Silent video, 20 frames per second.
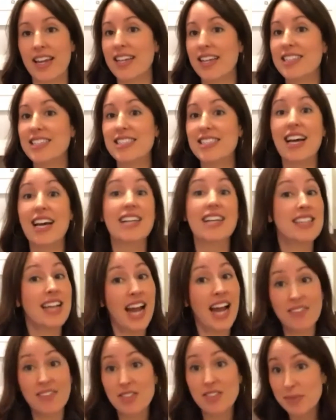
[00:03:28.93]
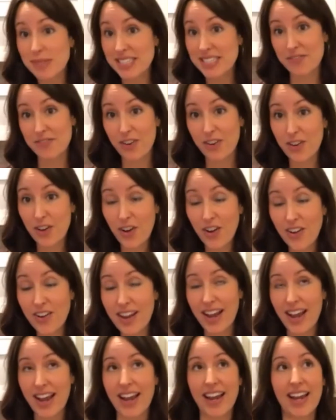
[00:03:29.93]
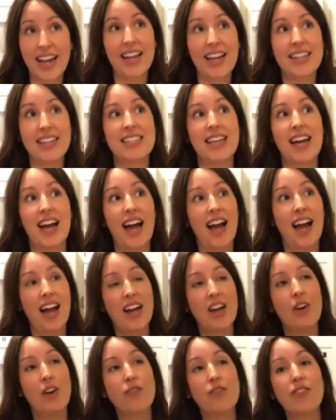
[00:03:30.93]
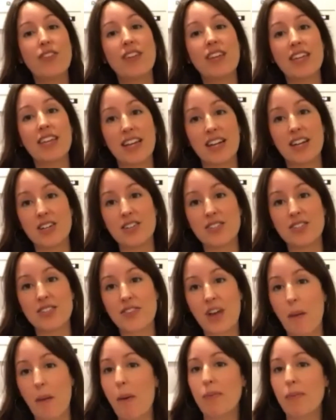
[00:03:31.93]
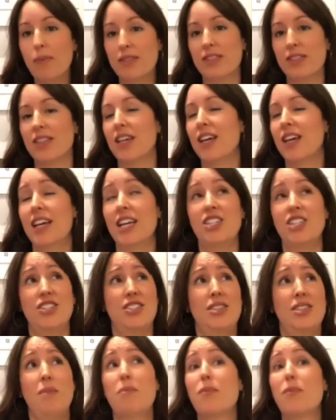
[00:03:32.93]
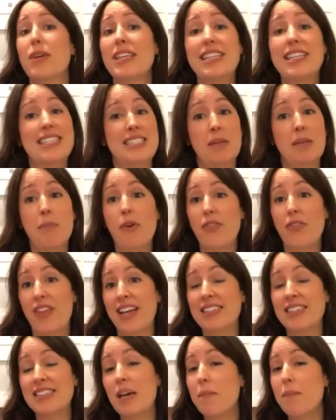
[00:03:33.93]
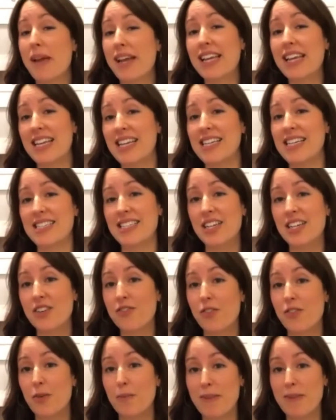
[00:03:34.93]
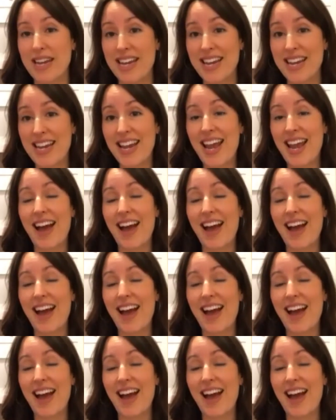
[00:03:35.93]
It doesn't have to be difficult. And I, over the years, have come up with just some really simple things that make it easier for me.